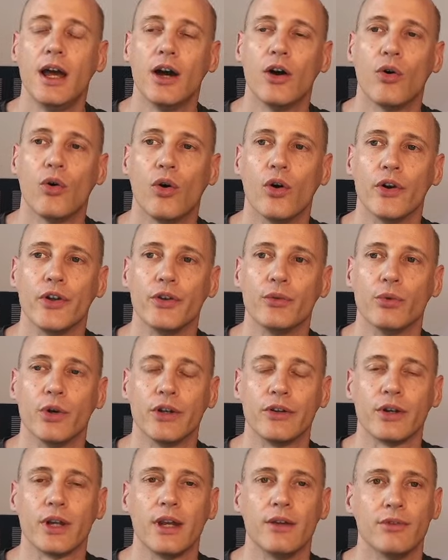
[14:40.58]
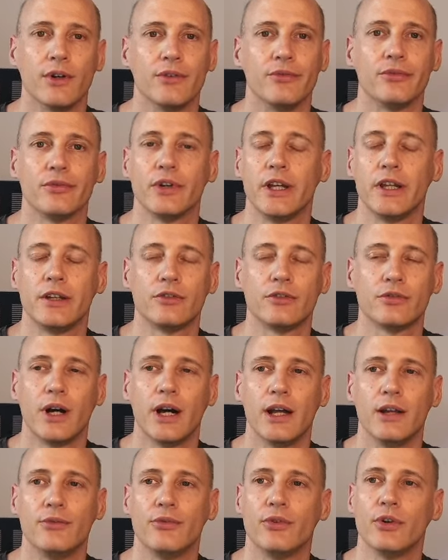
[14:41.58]
or you want to give a free
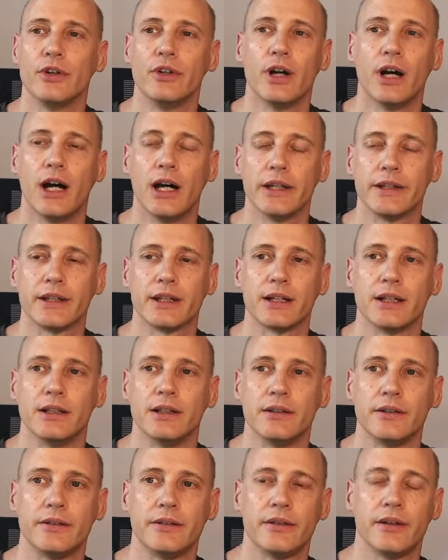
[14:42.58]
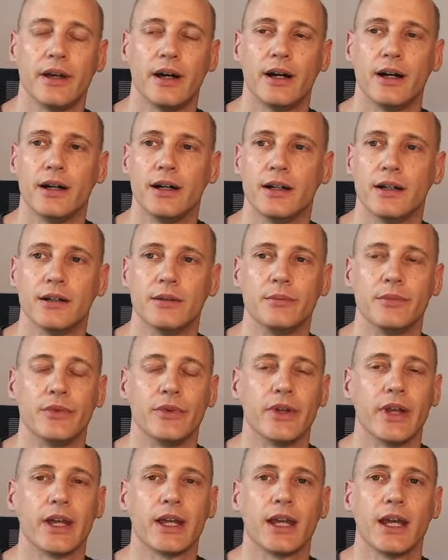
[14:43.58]
trial for your articles.
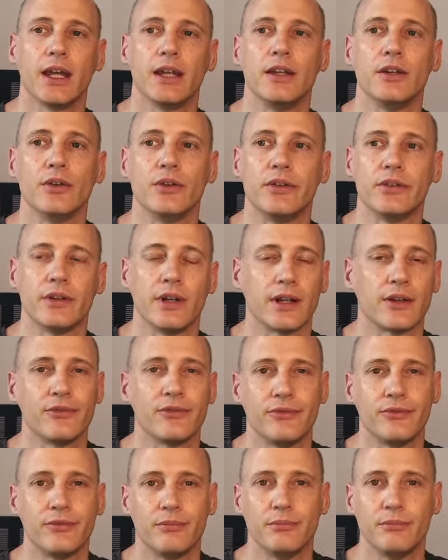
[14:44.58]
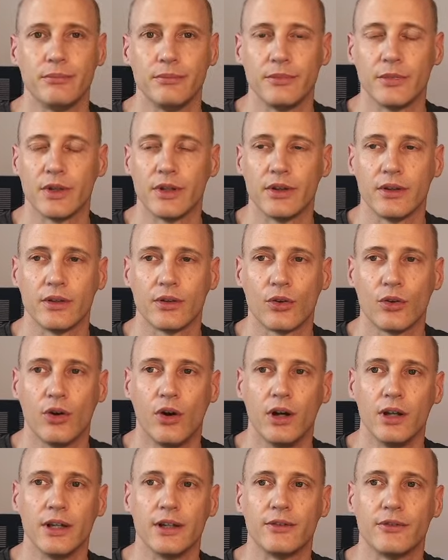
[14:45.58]
They can use, like,
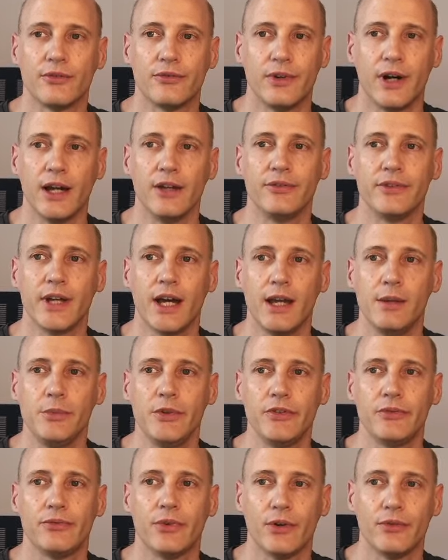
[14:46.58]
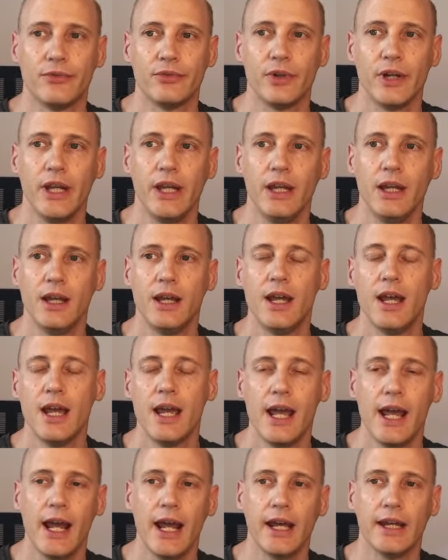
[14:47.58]
call it 5 times for free,
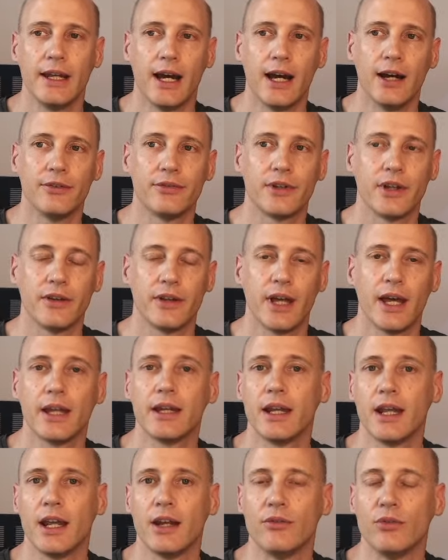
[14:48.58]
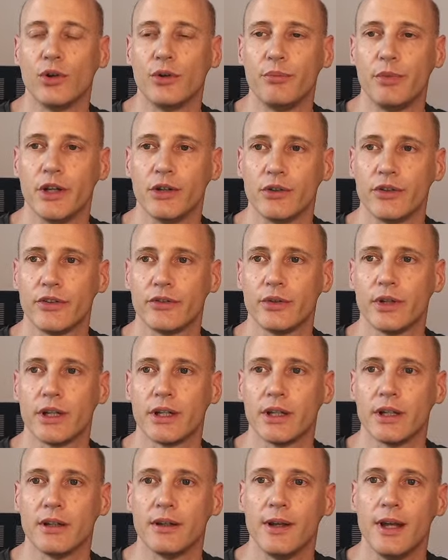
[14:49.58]
and after that it would be
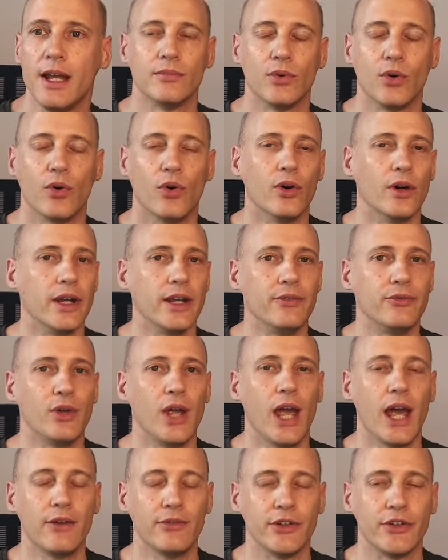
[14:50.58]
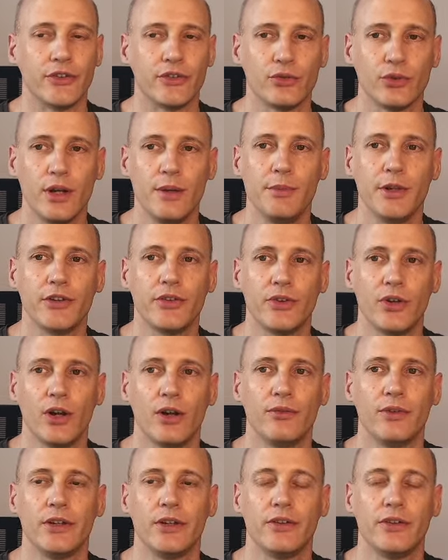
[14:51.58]
restricted. Or if you have a streaming
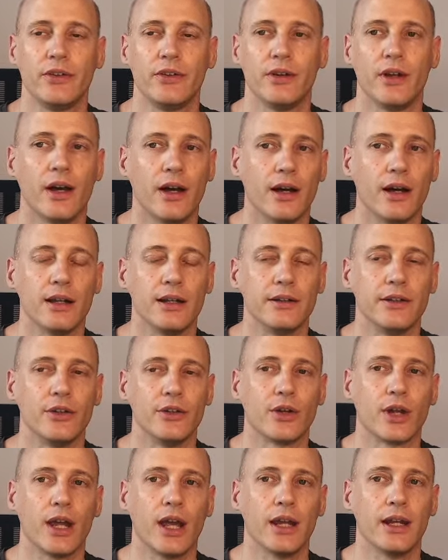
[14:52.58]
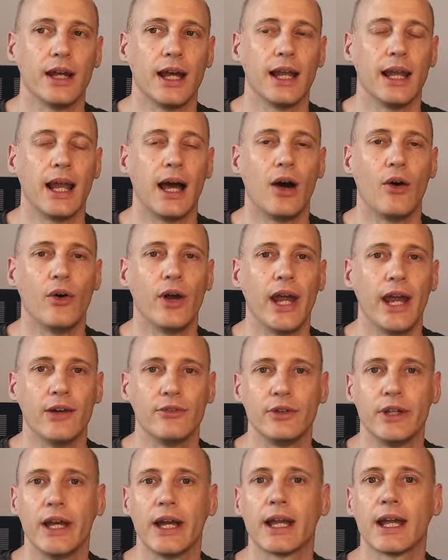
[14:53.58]
service, you can allow
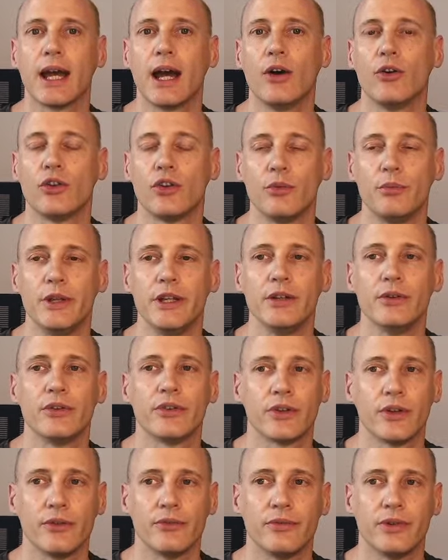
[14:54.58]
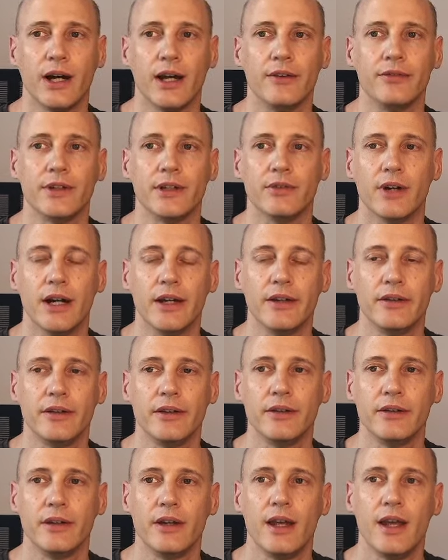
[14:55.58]
every account to be used on 5
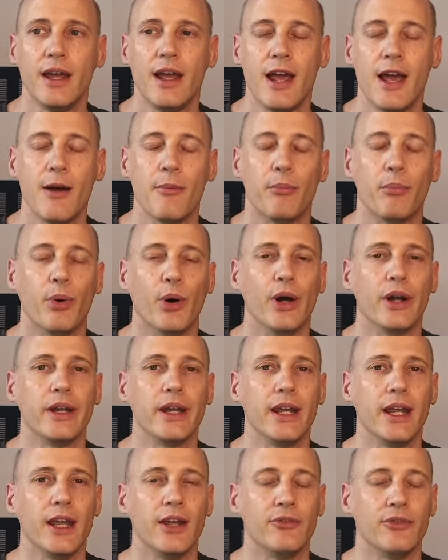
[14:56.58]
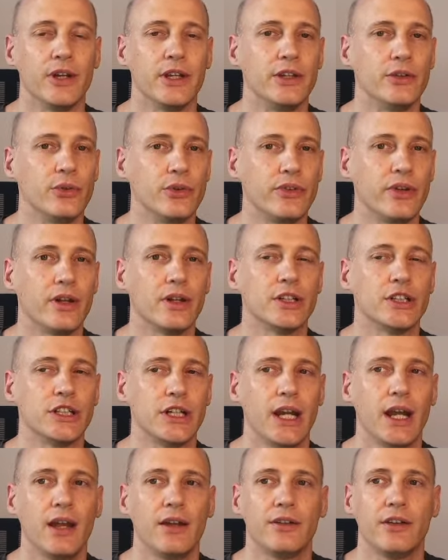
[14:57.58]
devices. But if a user
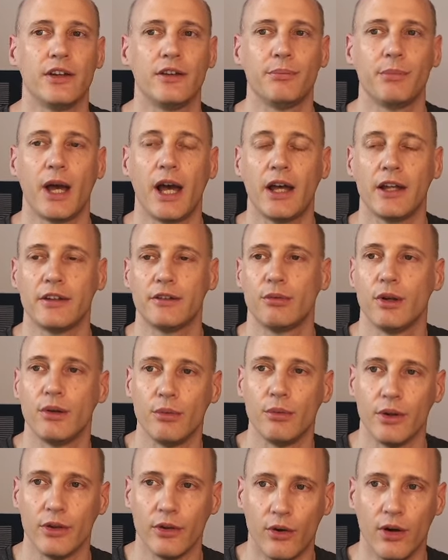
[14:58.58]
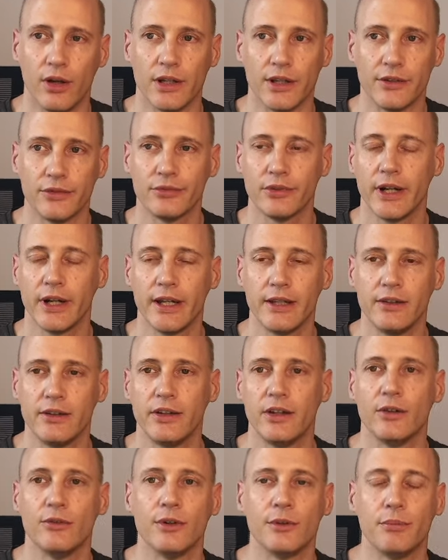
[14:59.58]
shares his password with all his
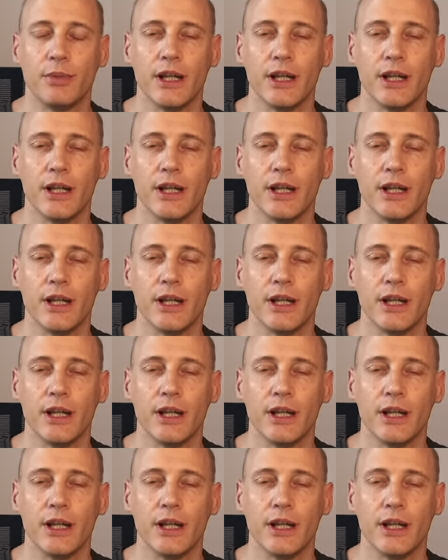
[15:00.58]
friends, you would be